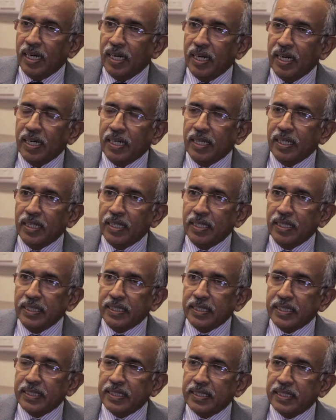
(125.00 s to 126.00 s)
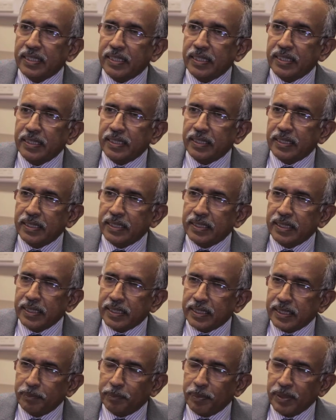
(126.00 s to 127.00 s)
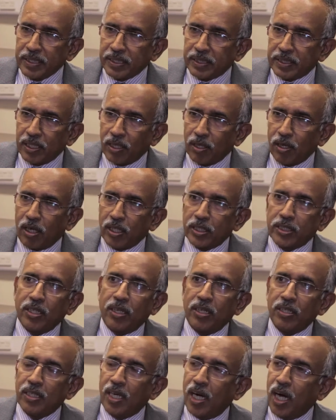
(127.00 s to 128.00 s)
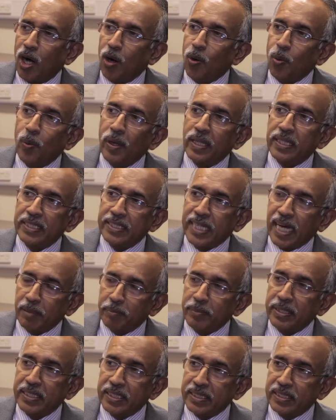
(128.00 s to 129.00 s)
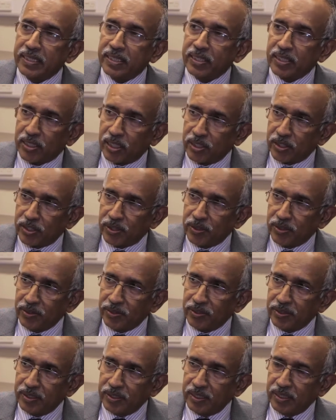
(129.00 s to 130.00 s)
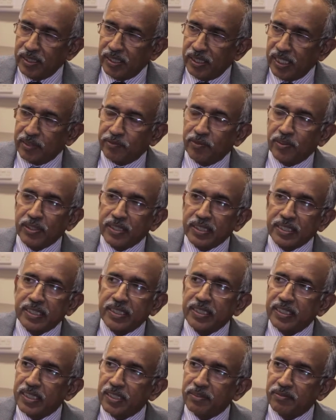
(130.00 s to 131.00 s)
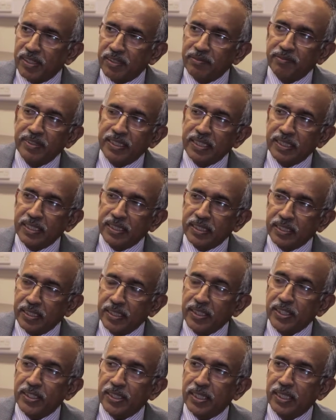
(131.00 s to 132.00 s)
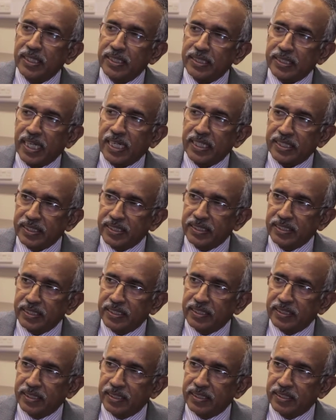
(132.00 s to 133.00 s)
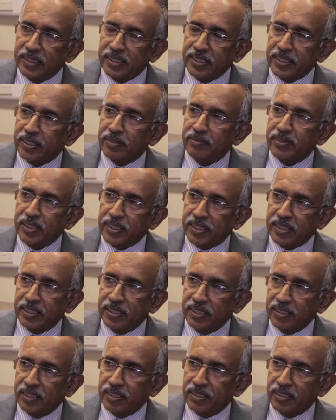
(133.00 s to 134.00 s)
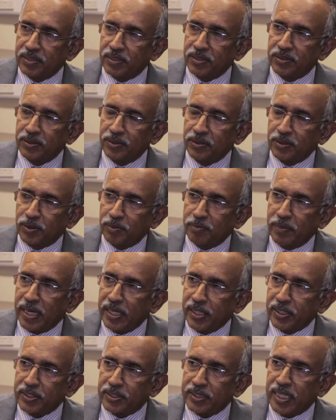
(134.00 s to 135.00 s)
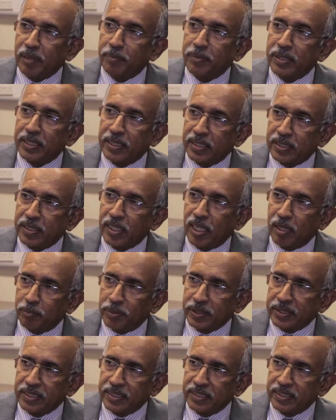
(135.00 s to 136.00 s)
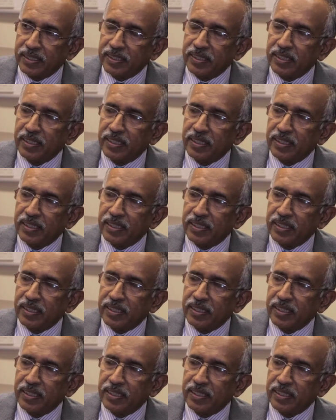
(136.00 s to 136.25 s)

It depends a lot on how well the diabetes is controlled. Like for instance, when we initially started the intervention to manage diabetic retinopathy,